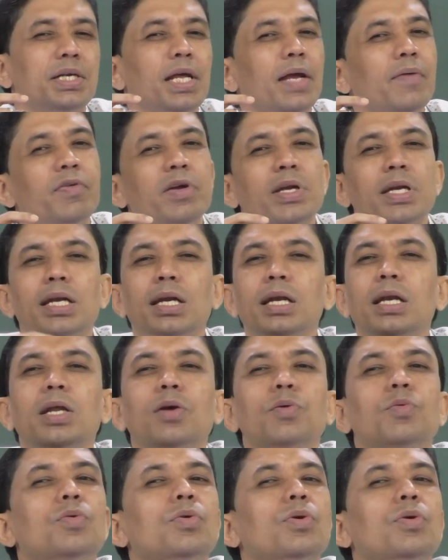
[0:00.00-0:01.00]

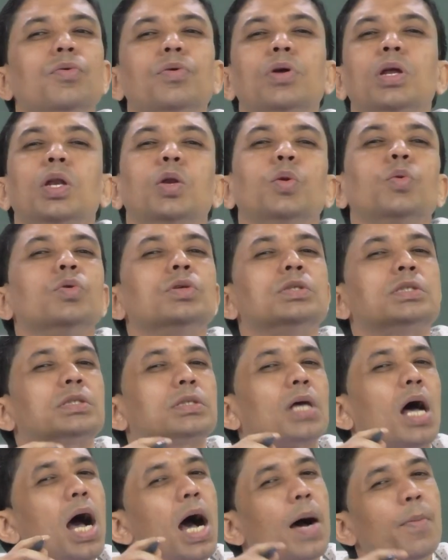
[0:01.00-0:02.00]
definitely we will lose
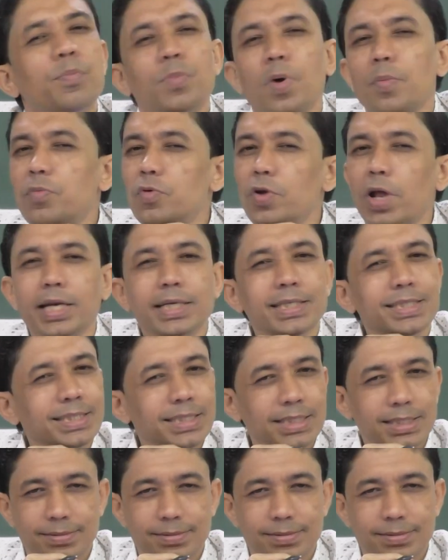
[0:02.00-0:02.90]
some popularity